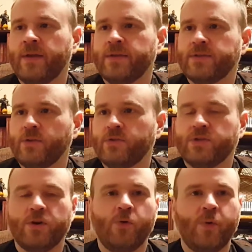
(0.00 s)
So there's
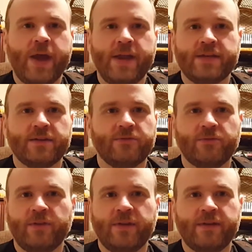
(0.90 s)
no way to
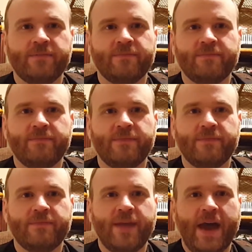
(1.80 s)
really
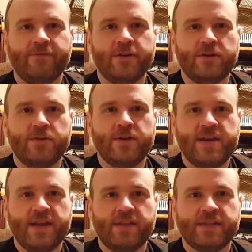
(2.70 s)
have the
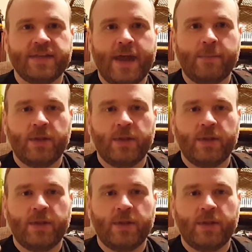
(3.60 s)
nudity in this game